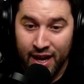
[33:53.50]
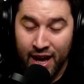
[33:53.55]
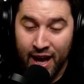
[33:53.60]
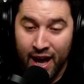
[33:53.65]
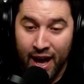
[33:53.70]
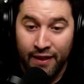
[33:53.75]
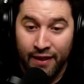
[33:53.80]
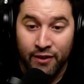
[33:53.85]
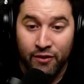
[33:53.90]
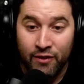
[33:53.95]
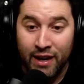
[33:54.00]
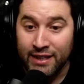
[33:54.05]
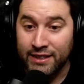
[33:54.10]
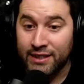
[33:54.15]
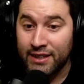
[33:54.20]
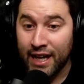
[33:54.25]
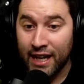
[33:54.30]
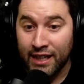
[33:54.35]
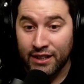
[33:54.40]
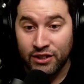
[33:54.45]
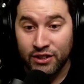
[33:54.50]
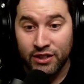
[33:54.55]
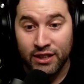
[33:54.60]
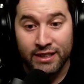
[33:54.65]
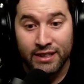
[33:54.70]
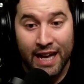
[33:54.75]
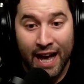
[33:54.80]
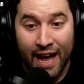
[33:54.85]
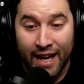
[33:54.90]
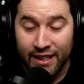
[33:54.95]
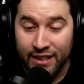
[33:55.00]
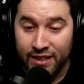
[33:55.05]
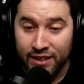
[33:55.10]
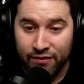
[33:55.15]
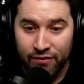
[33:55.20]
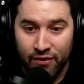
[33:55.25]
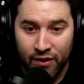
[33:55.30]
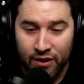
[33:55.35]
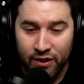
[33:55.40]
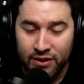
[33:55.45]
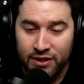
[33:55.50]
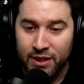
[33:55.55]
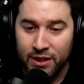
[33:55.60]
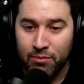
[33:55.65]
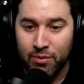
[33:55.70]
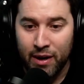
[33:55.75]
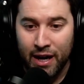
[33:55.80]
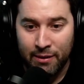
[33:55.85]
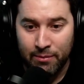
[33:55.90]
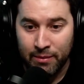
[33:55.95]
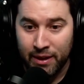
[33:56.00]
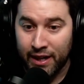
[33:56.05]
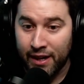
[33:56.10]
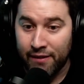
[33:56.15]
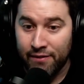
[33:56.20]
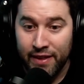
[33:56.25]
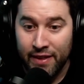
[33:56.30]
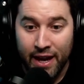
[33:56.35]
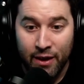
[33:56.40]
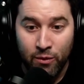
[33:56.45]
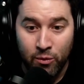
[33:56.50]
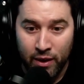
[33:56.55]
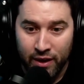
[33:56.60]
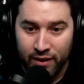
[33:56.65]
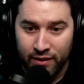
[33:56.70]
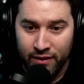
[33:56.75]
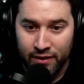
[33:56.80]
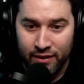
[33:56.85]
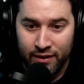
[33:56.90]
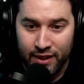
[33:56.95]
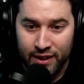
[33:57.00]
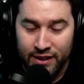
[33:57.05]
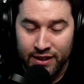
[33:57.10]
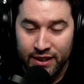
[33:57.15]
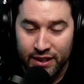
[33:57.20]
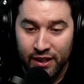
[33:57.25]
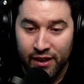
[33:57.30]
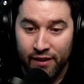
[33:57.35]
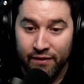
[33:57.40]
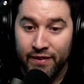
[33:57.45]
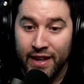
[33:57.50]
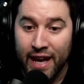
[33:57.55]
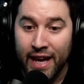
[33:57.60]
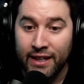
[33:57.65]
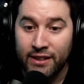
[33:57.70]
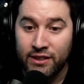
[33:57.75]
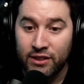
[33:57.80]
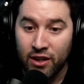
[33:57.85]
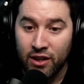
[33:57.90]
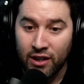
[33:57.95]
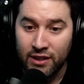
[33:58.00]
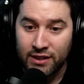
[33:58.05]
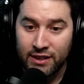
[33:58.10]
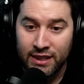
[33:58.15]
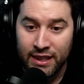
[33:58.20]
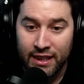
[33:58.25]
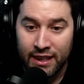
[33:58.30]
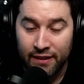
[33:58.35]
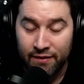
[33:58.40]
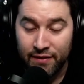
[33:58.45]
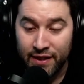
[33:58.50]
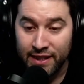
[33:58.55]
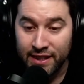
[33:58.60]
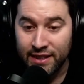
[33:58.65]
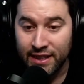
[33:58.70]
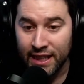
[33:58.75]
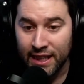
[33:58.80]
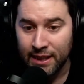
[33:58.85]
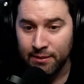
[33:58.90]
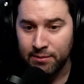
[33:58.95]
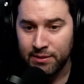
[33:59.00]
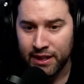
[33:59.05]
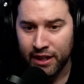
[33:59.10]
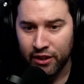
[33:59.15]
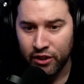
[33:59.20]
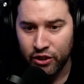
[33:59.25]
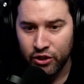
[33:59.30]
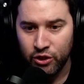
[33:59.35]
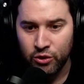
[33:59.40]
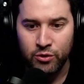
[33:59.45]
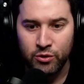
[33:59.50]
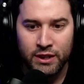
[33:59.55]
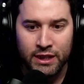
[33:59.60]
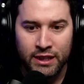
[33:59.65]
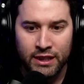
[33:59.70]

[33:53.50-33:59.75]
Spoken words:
and the Red Sox just added deferrals to Bregman, if they win this year, if they start seeing, if these teams that are using